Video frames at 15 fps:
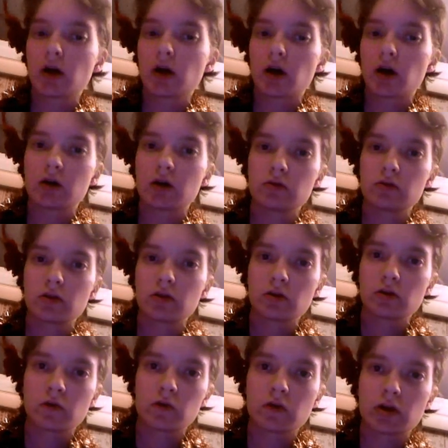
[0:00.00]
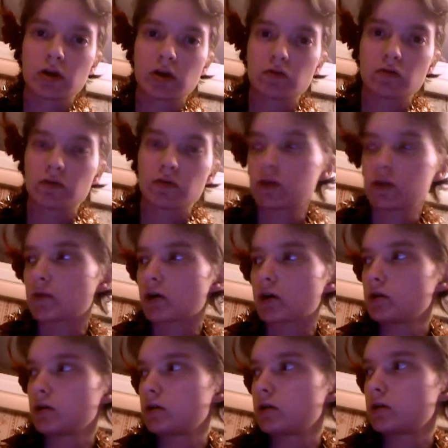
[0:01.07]
I don't think I'm going to get a
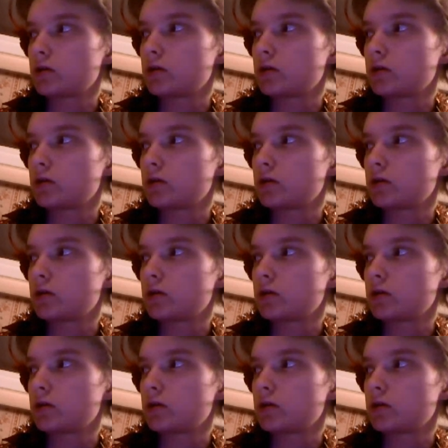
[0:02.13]
response.